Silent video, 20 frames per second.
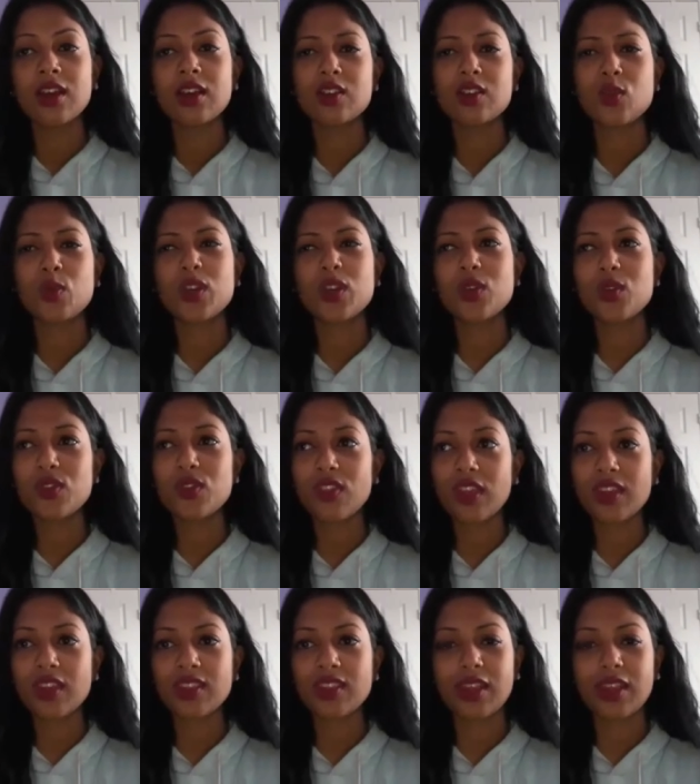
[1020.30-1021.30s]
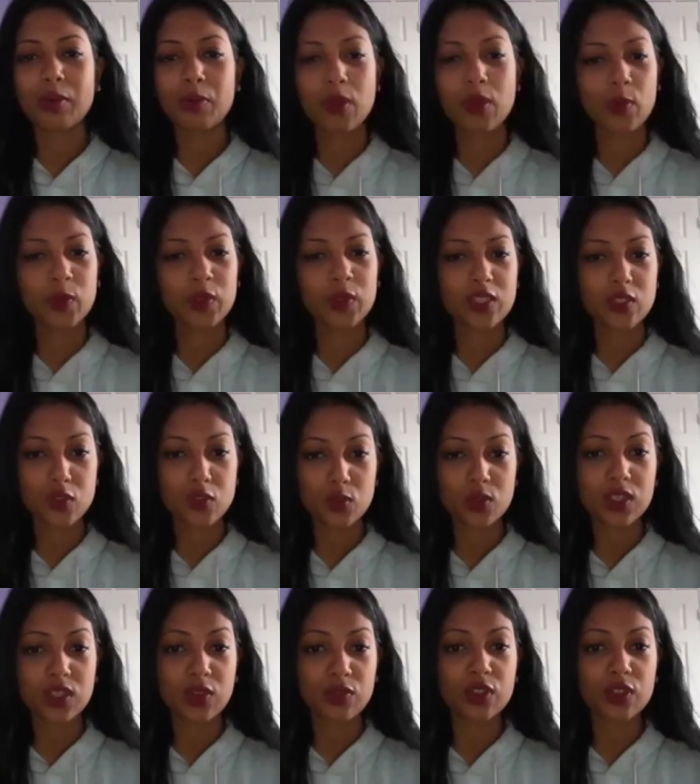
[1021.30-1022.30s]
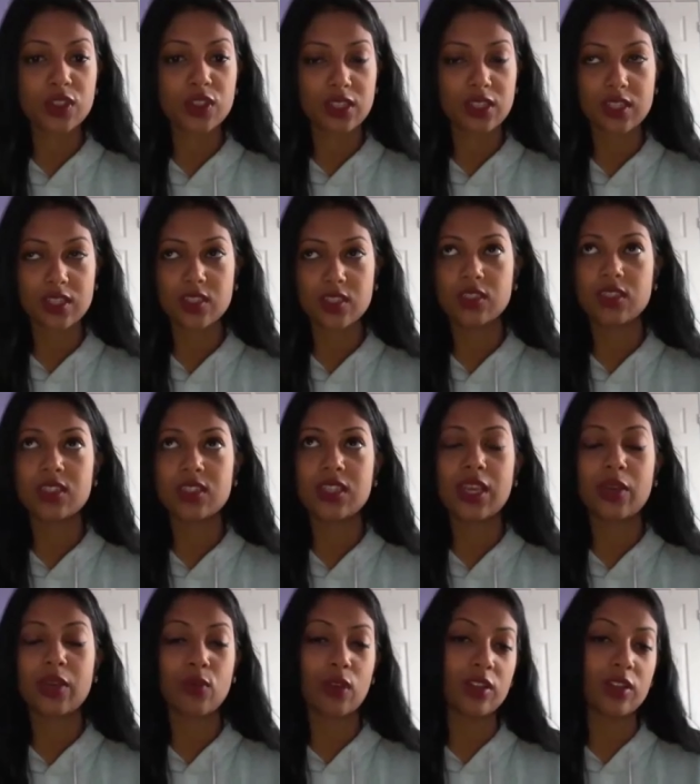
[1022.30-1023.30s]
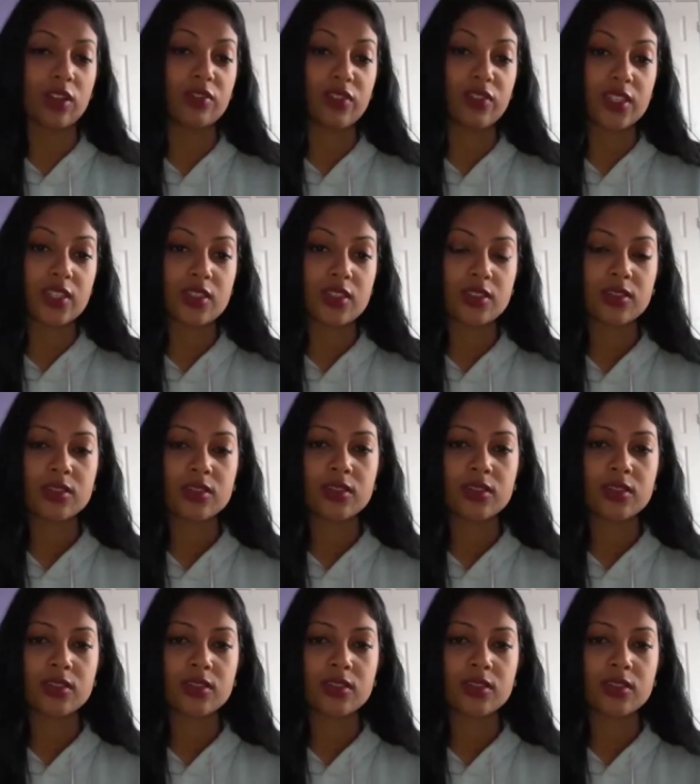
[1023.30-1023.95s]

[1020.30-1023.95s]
So what do you think that people need to do differently to stay relevant?